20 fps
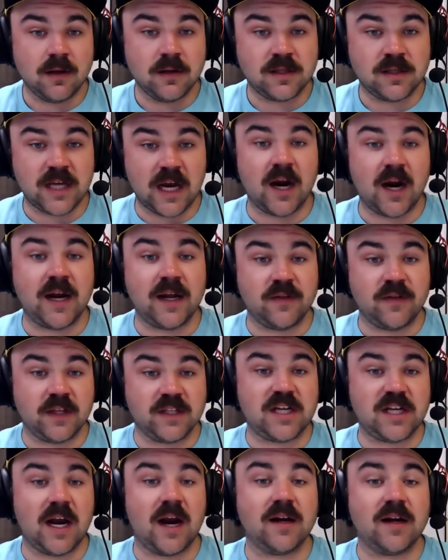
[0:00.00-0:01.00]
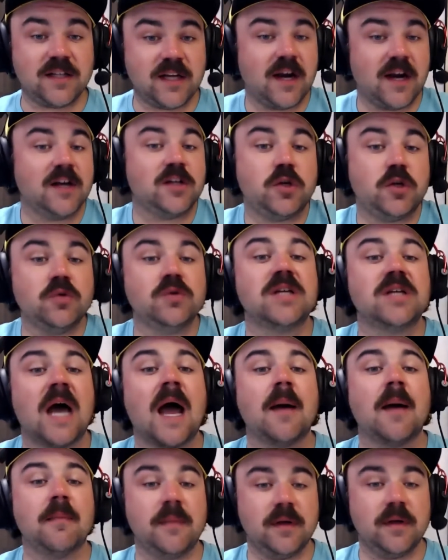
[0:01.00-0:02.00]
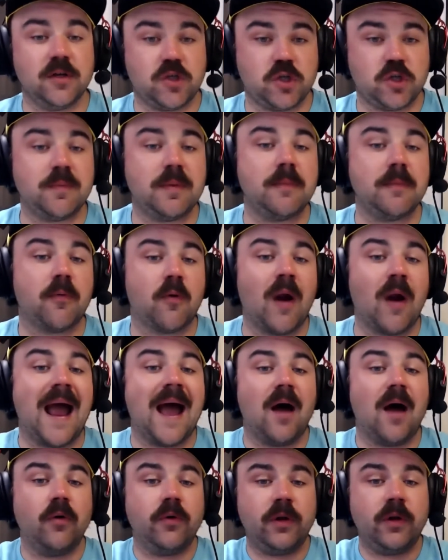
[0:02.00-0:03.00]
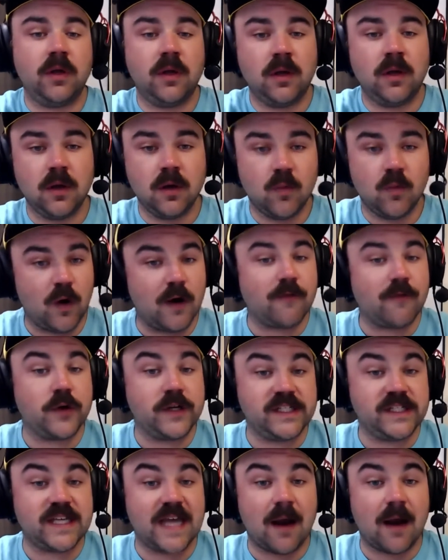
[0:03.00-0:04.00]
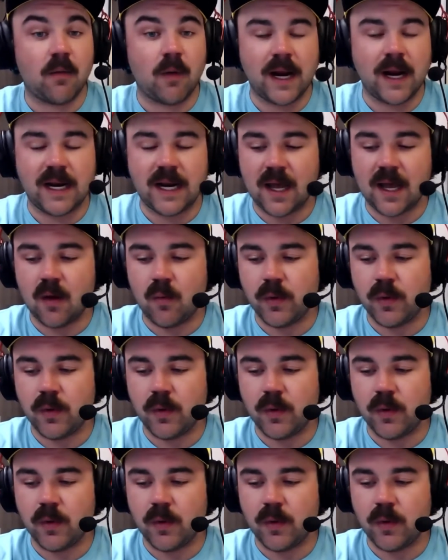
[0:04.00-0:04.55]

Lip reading: Terry 2-time should be proud wherever he's at right now.